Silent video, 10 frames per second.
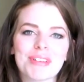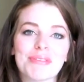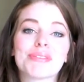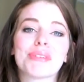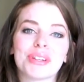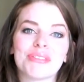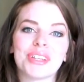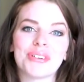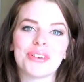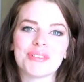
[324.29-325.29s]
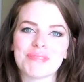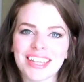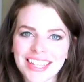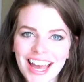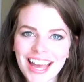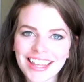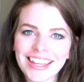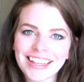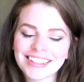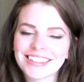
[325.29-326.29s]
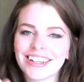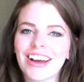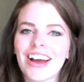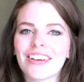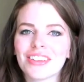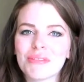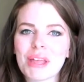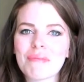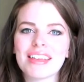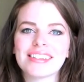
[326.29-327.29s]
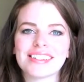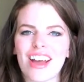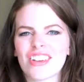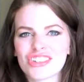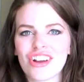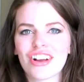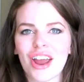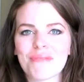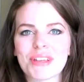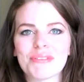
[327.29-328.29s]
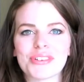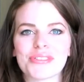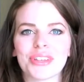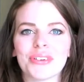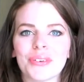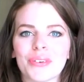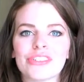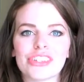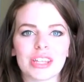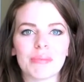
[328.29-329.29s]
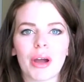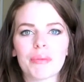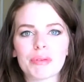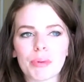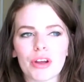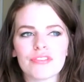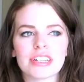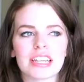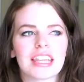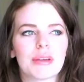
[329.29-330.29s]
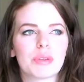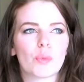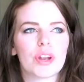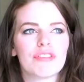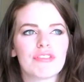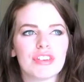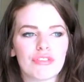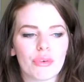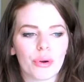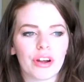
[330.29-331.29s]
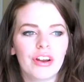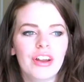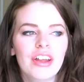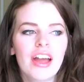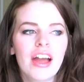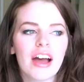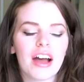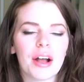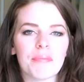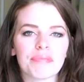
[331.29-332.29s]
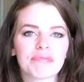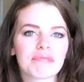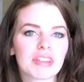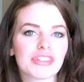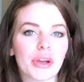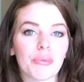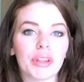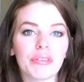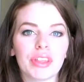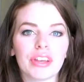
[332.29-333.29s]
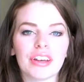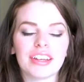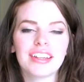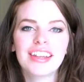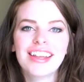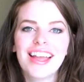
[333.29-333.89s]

it was really, really cool to be like, yeah, like our little baby is a strong heartbeat, which is really cool. And she said the heartbeat was perfect. I think it was 154. So really, really good.